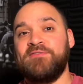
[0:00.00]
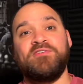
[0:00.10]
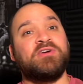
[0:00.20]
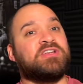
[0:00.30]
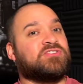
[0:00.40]

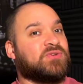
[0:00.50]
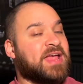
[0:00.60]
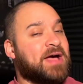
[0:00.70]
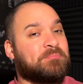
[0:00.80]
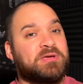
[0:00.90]
If you're into
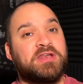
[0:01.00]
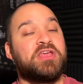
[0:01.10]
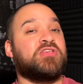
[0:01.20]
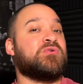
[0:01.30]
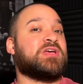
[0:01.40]
camping,
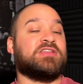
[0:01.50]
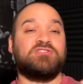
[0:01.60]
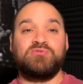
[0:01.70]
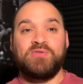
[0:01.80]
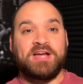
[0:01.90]
you can
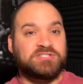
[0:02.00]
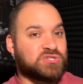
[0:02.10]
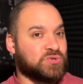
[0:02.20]
do that